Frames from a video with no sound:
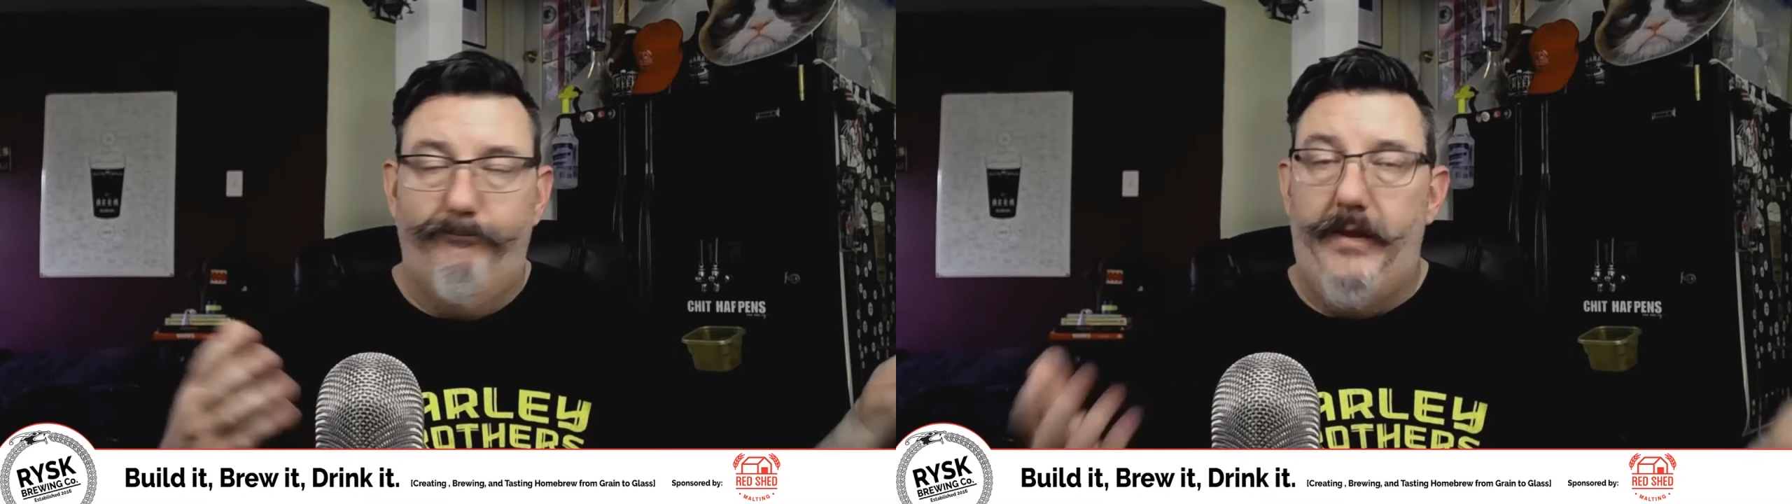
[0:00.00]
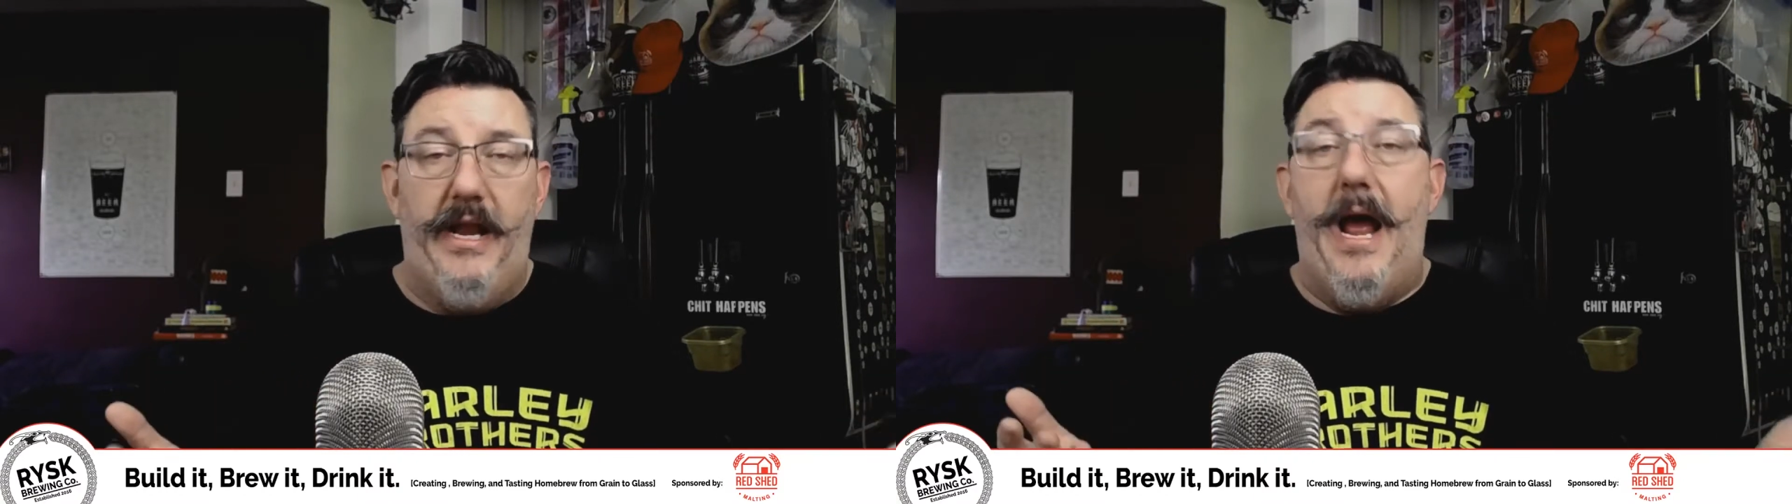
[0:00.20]

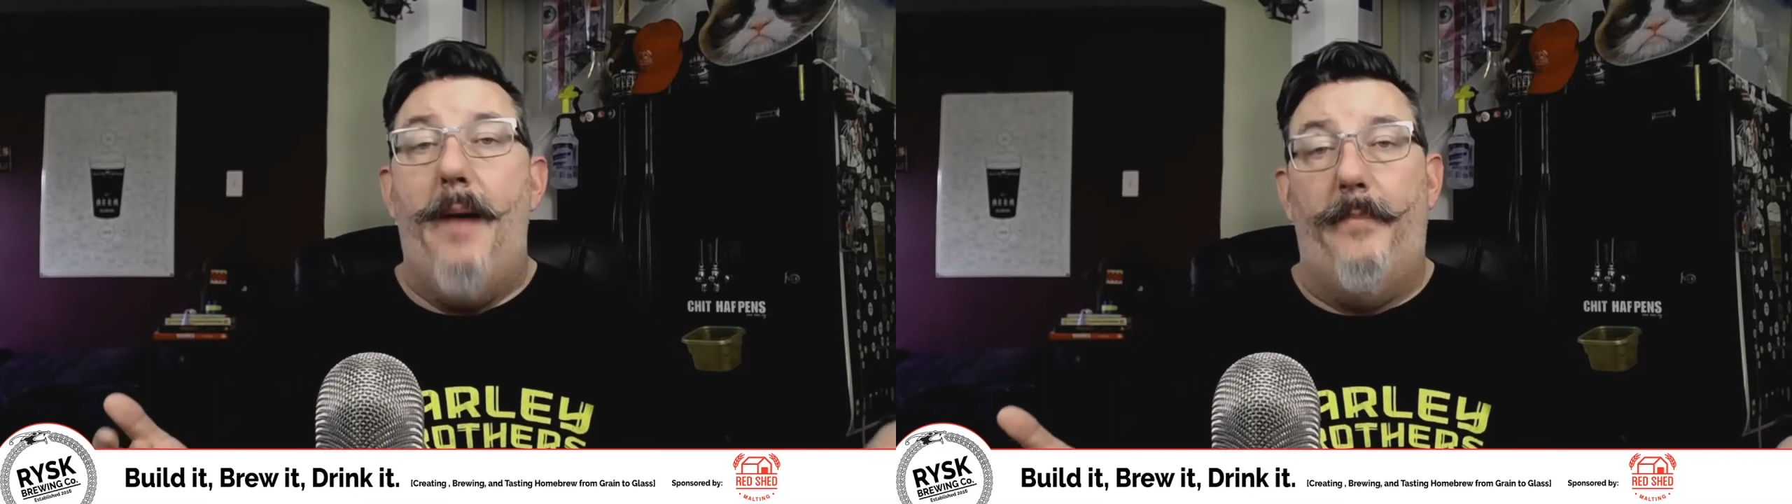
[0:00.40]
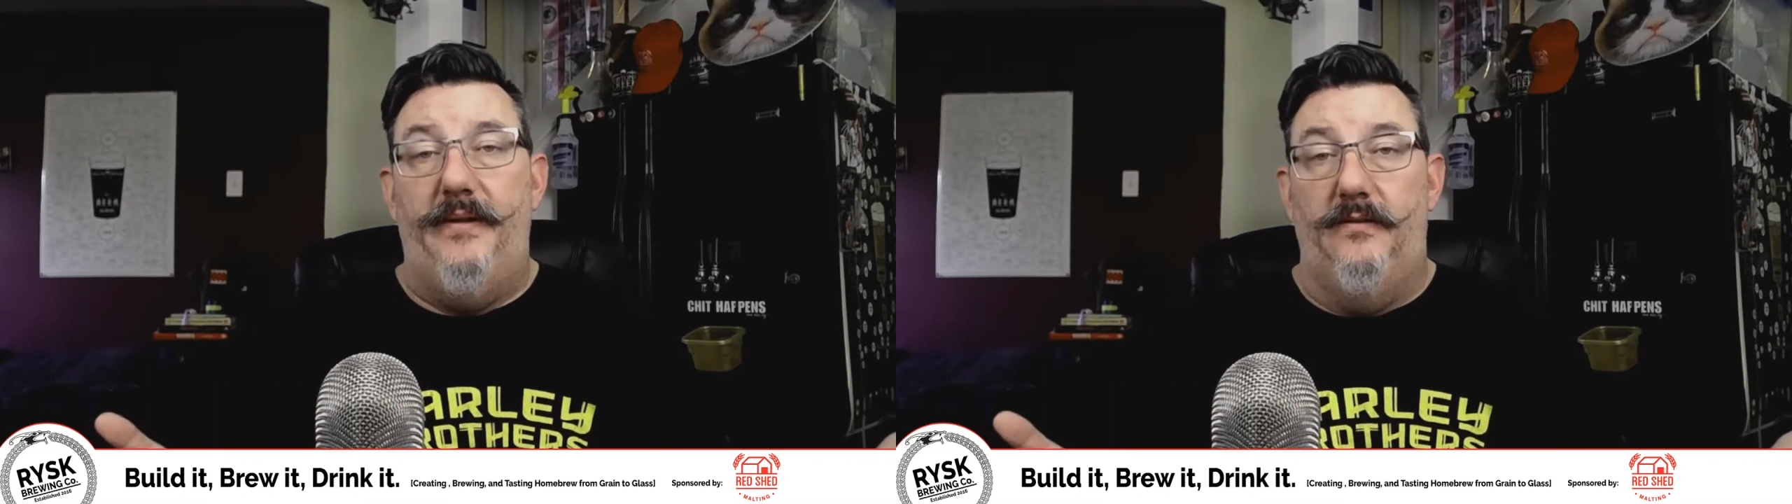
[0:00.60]
It
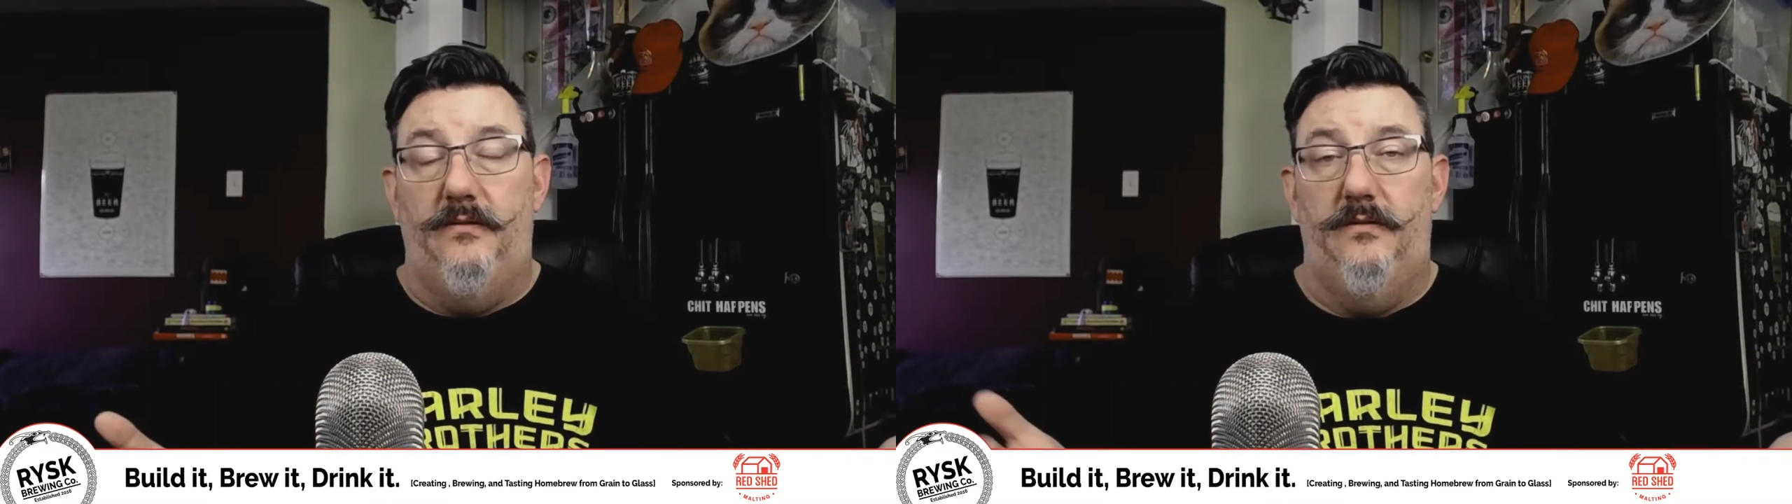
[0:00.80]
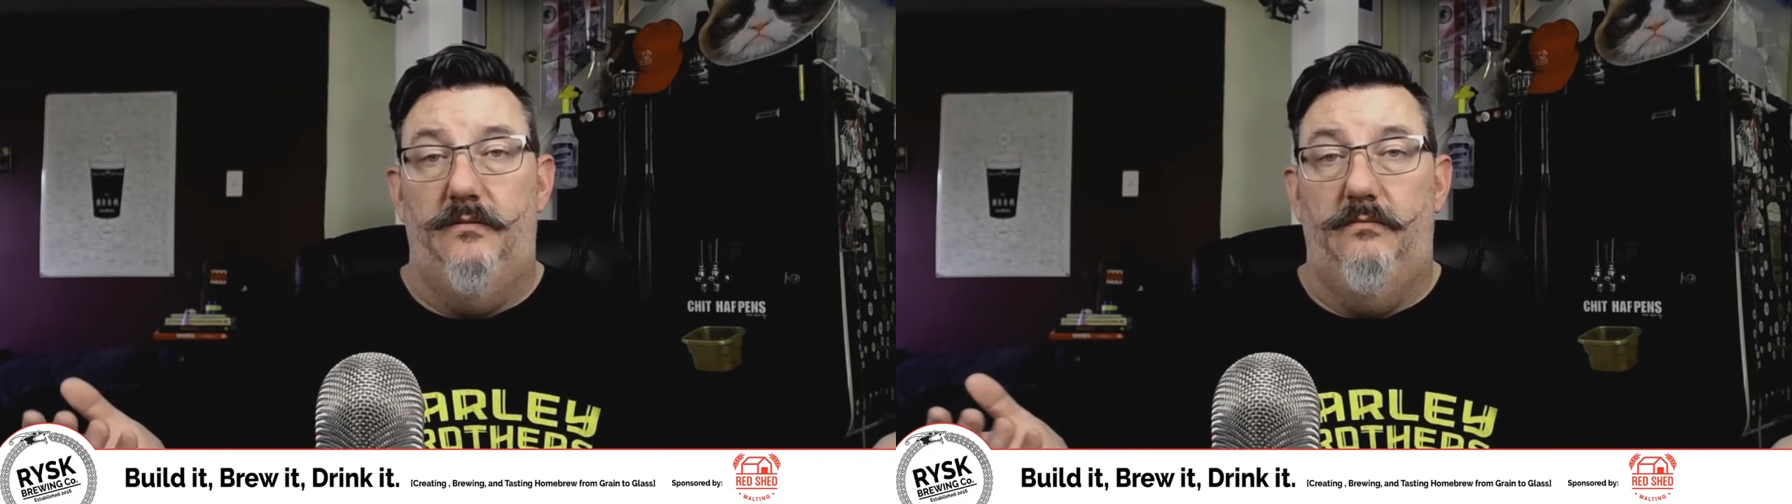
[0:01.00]

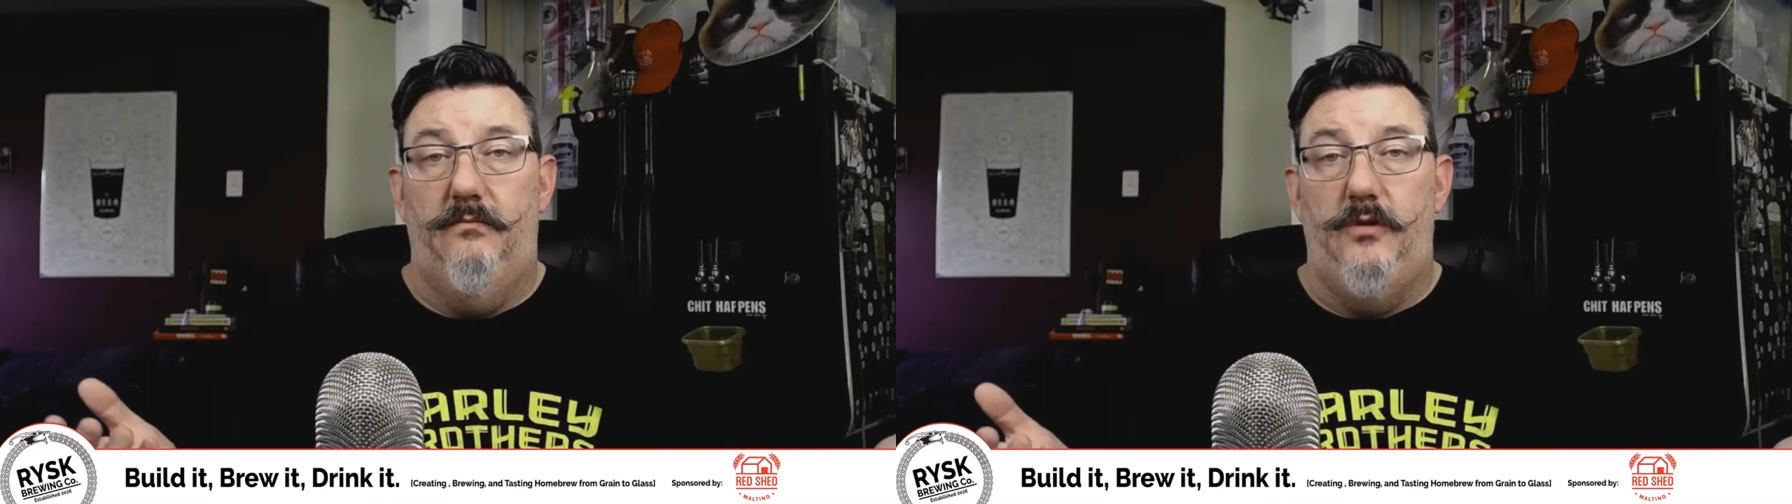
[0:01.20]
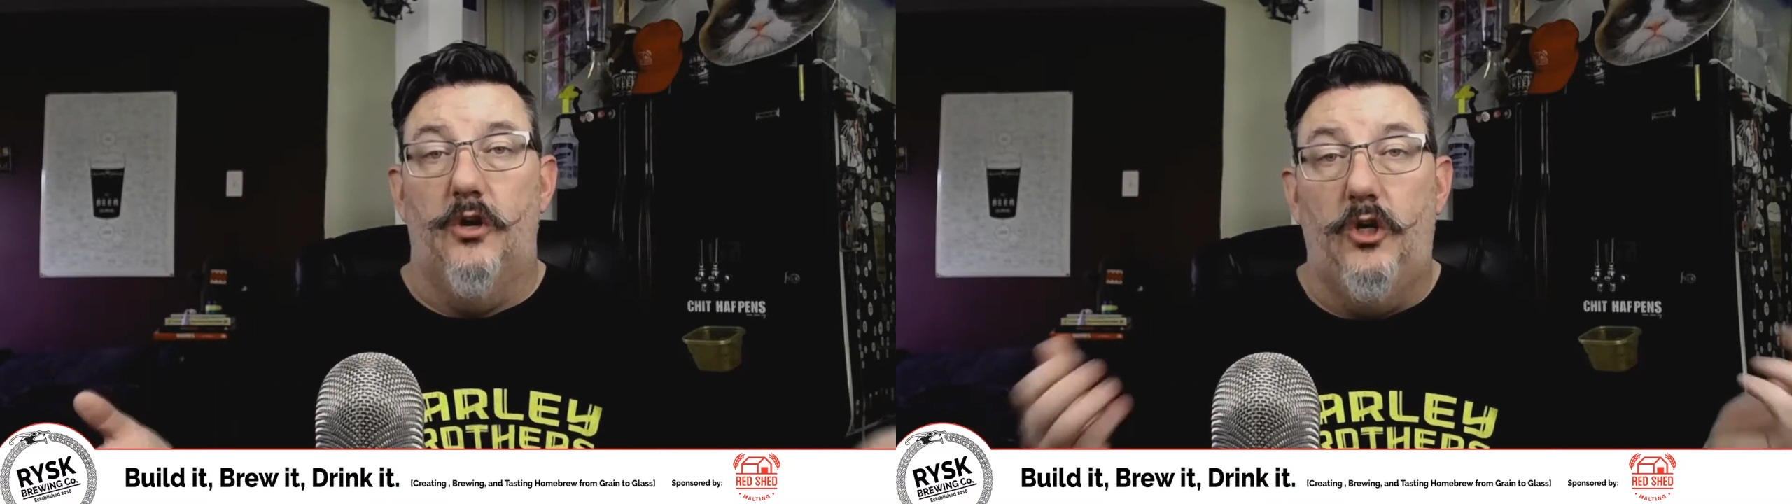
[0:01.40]
happens.
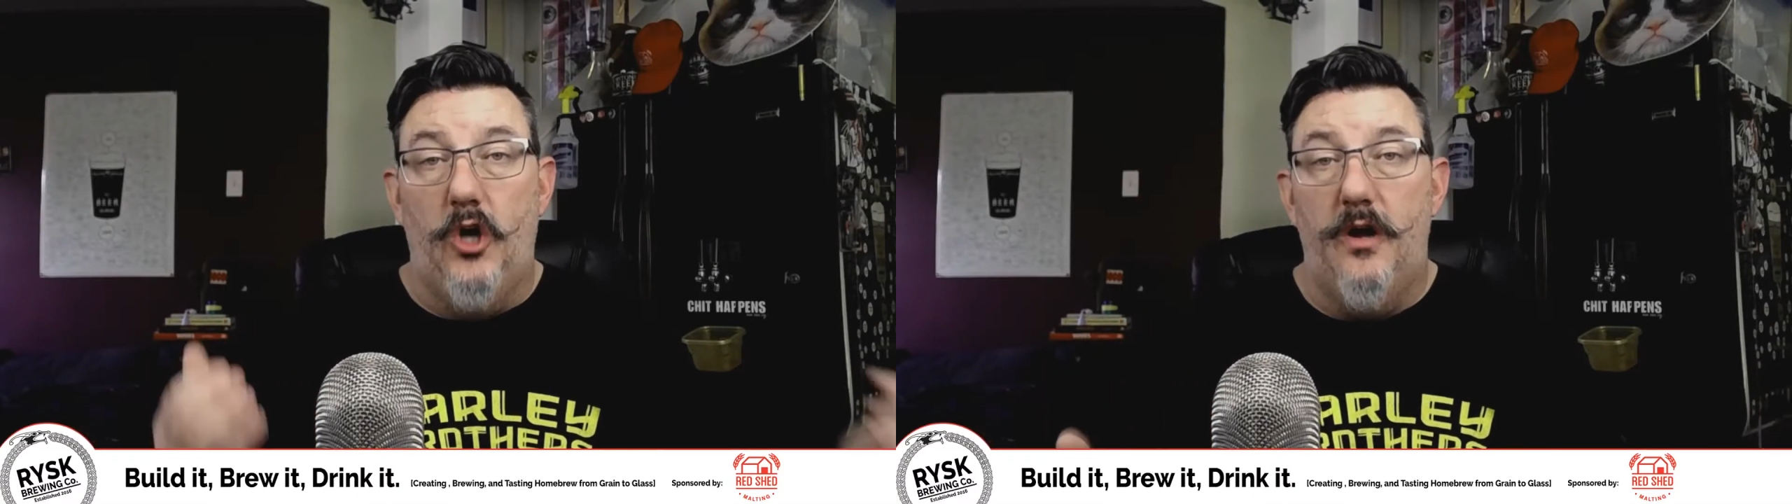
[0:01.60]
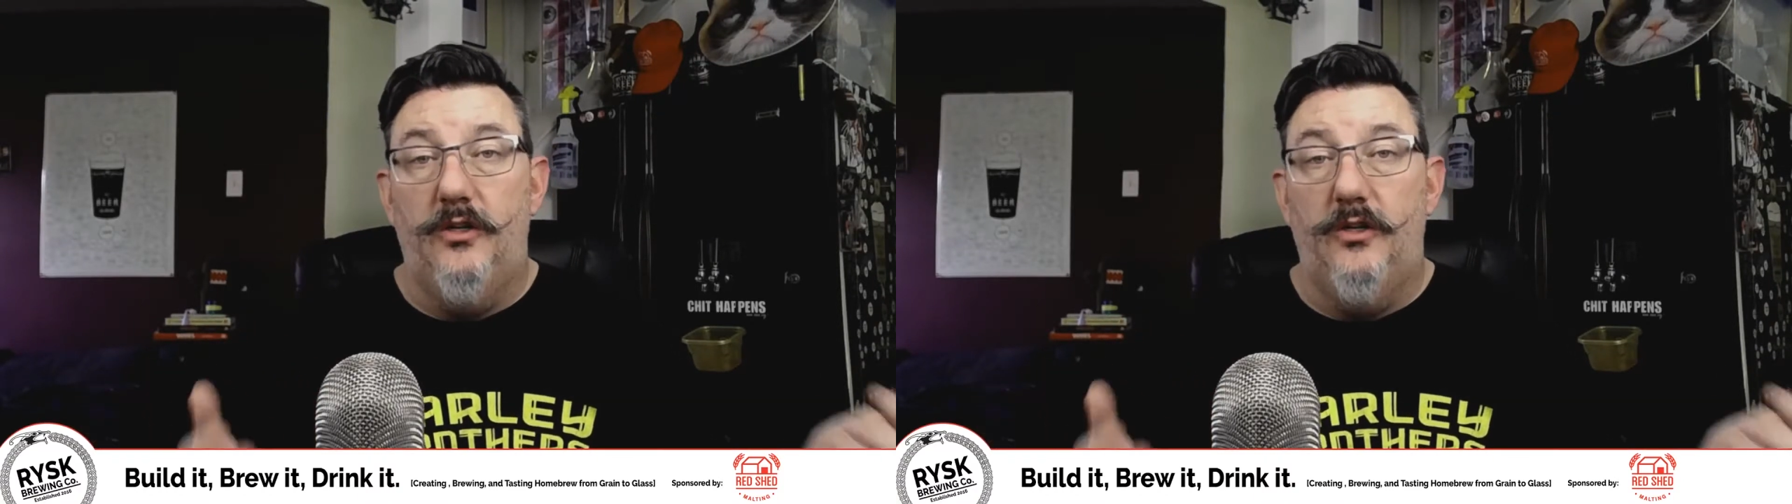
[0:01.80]
You're going to